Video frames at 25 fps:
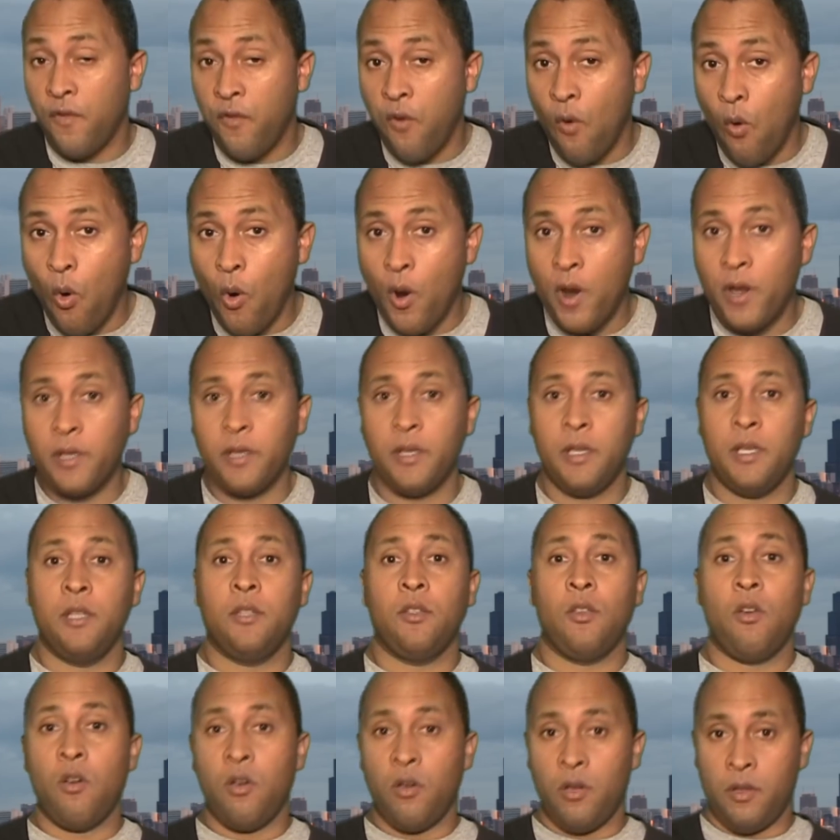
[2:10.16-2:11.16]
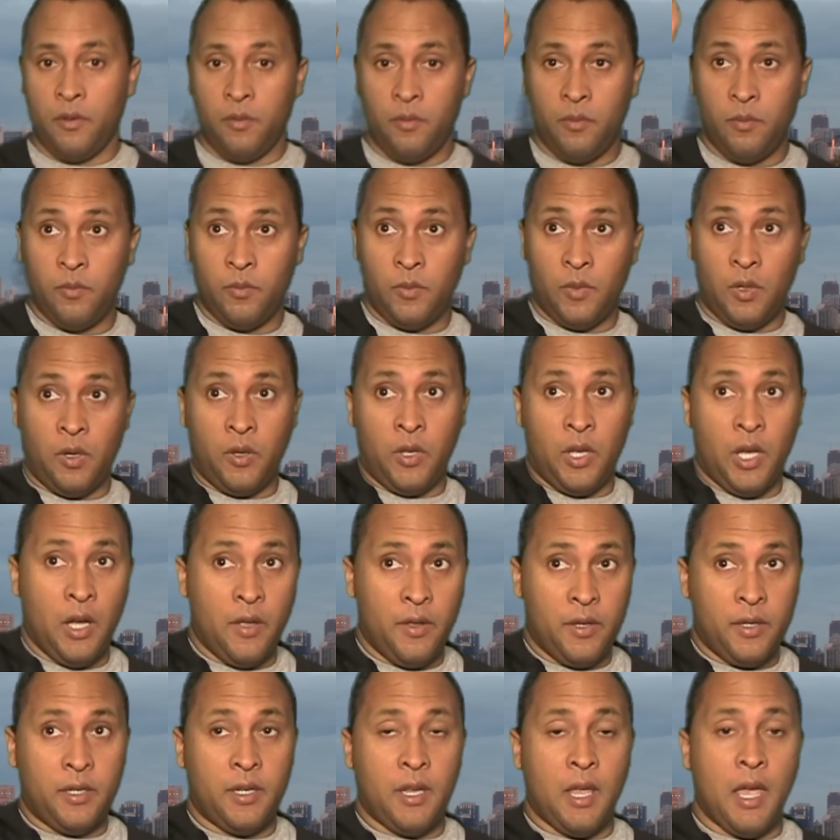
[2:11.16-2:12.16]
Forest is on the
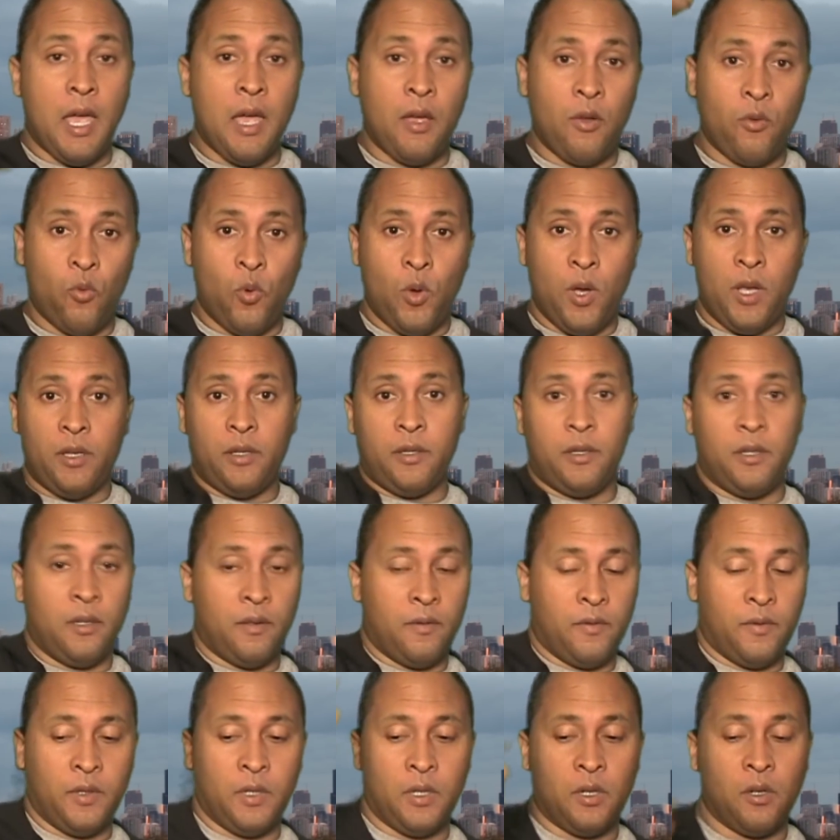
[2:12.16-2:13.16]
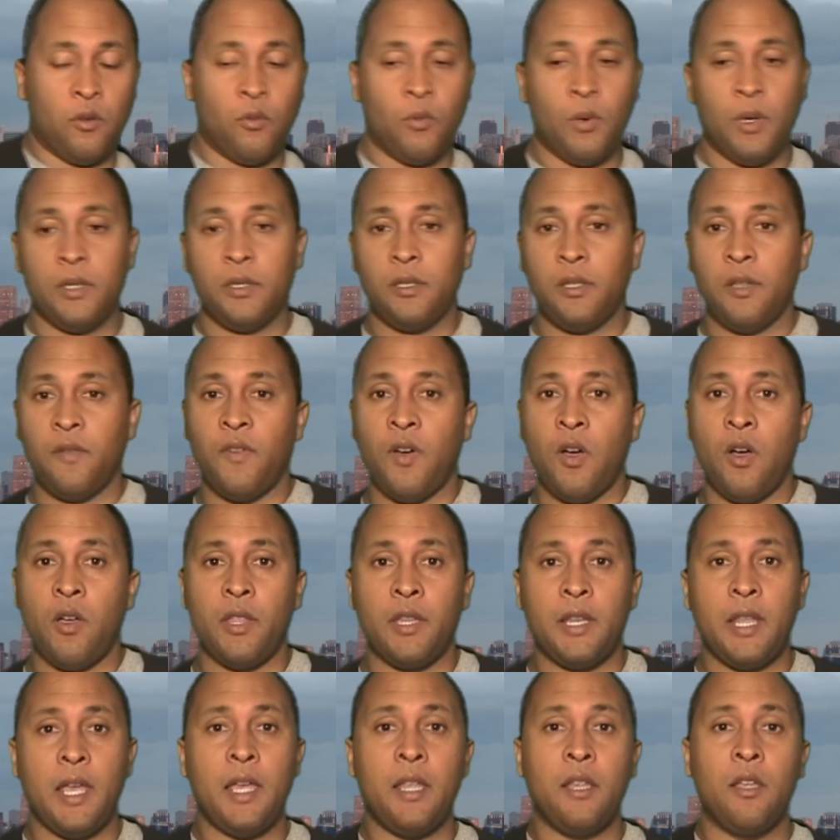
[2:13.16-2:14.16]
other side, west of
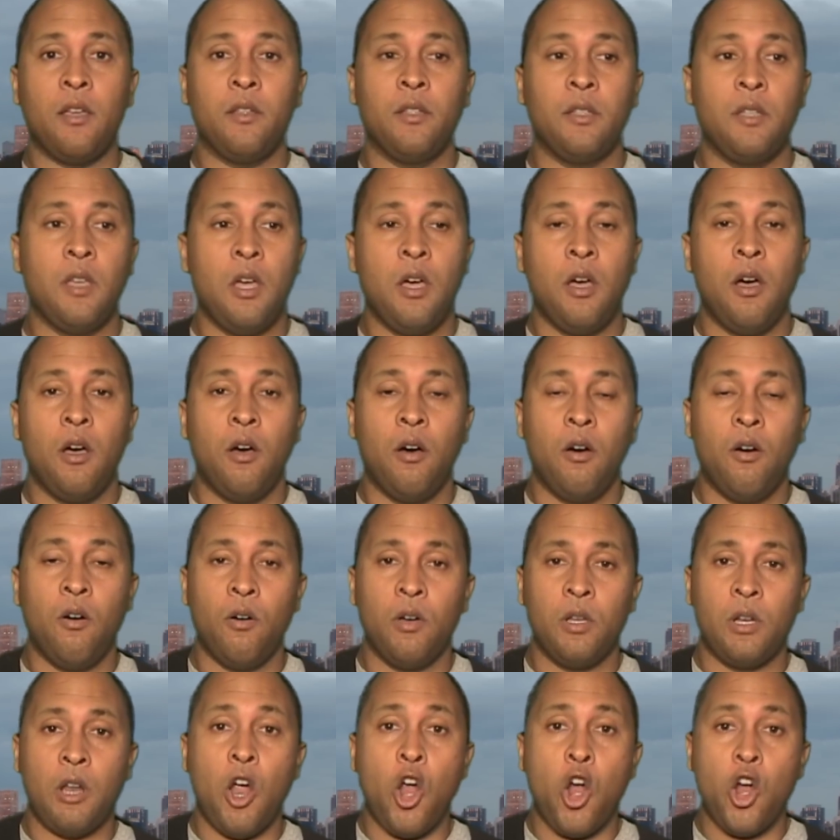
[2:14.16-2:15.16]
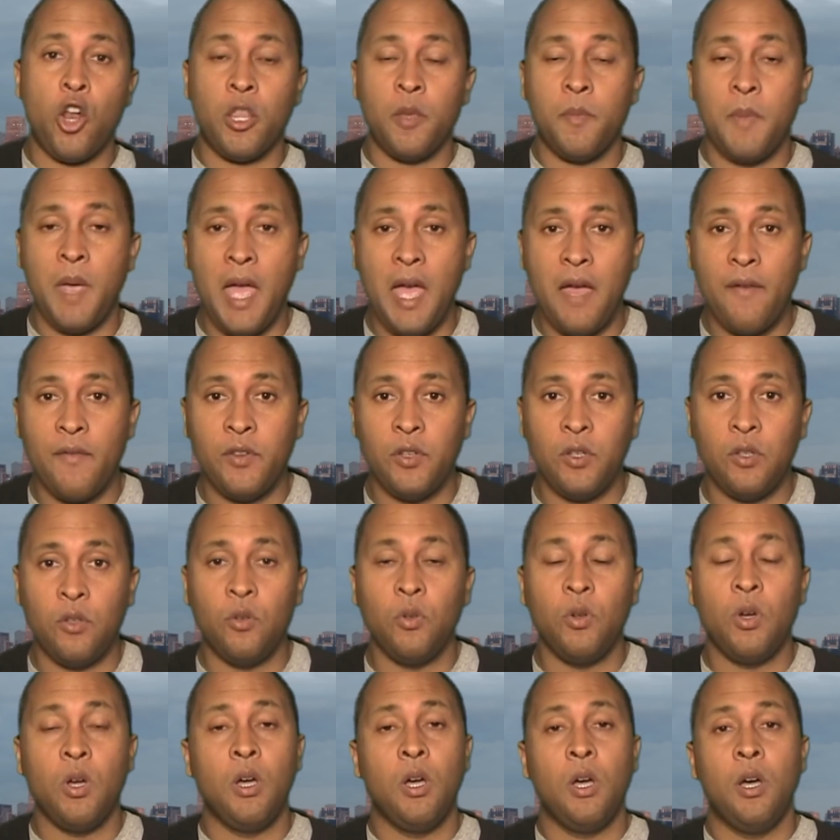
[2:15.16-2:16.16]
all of that, on Harlem
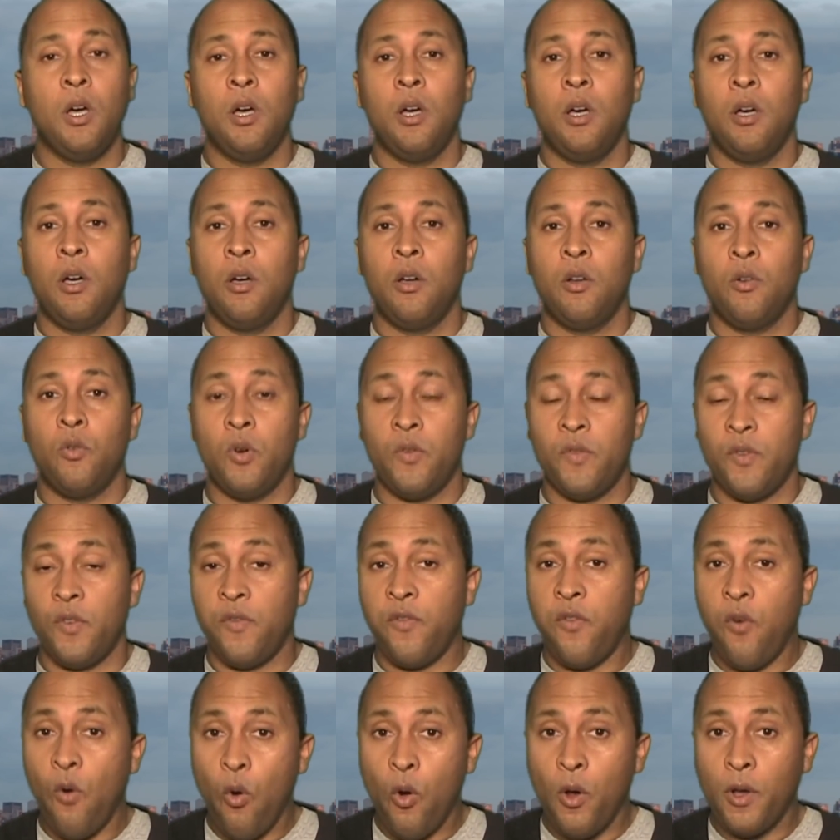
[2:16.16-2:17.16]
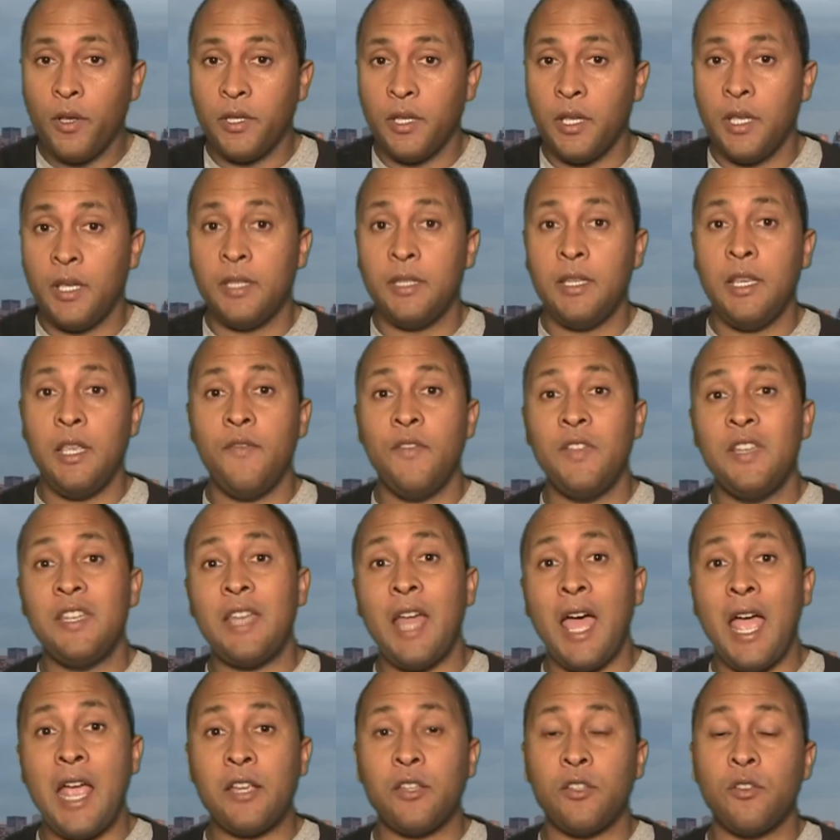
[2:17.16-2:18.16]
Avenue. River Forest is even
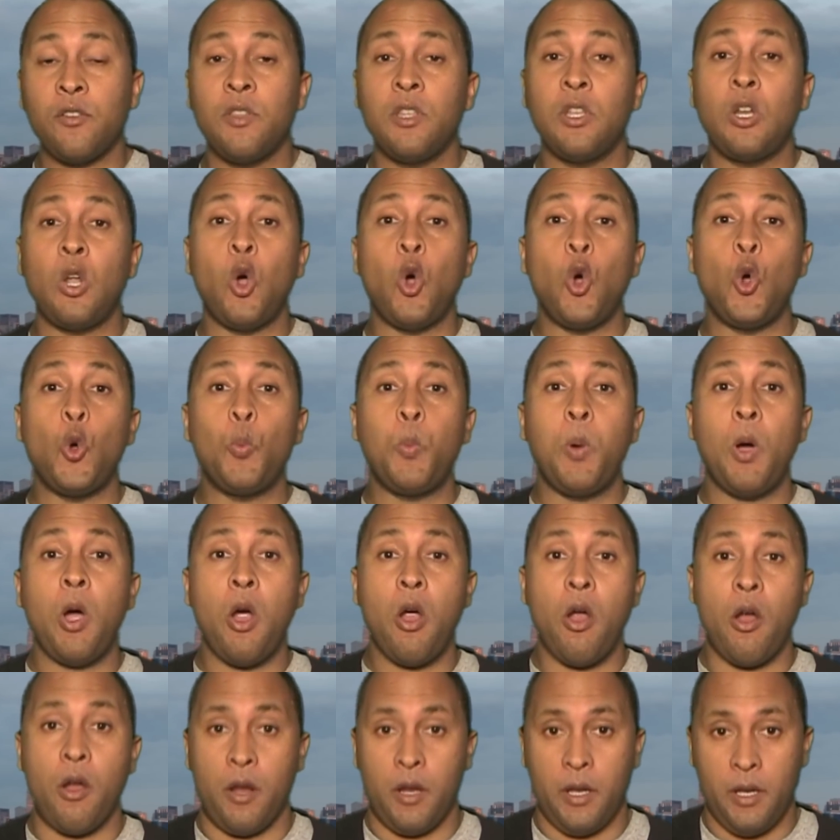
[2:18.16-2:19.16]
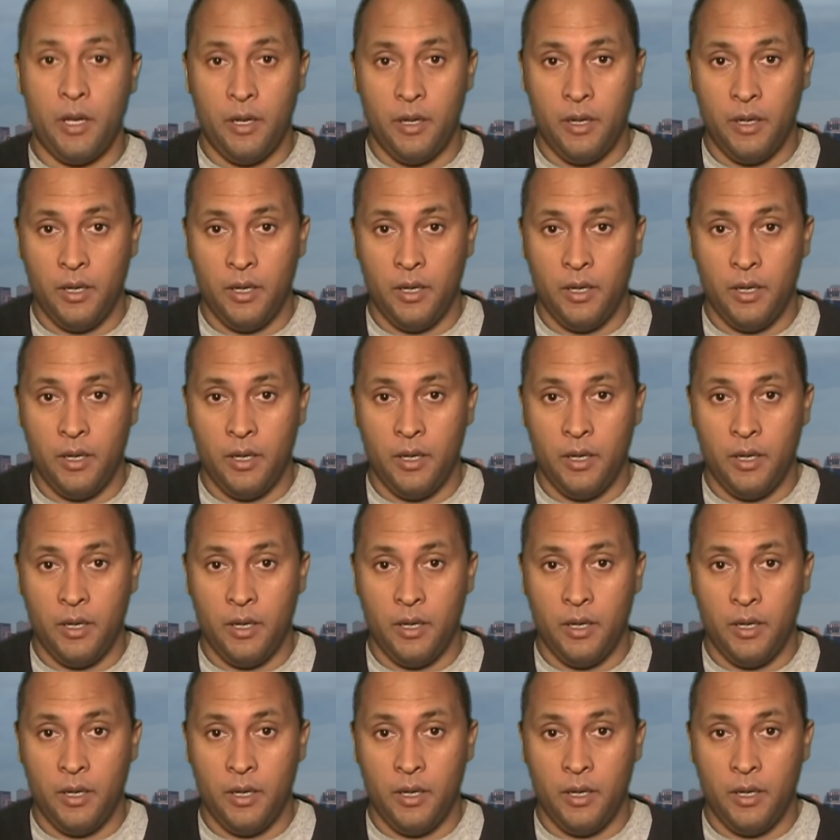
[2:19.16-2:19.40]
nicer than Oak Park.